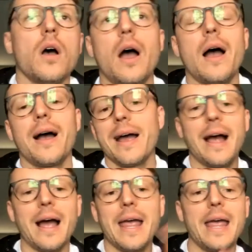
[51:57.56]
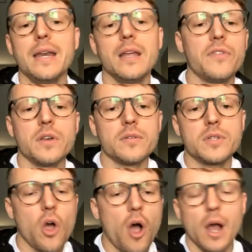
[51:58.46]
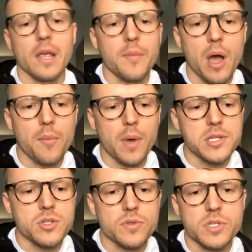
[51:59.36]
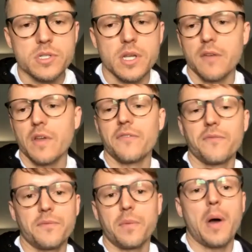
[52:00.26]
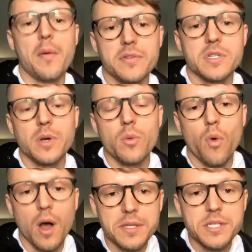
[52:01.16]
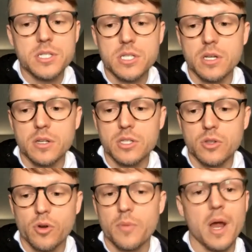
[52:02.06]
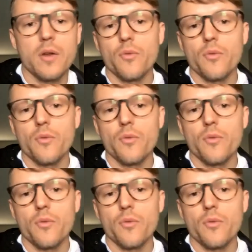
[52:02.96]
I hate even talking about my services. Like if somebody wants to learn about it,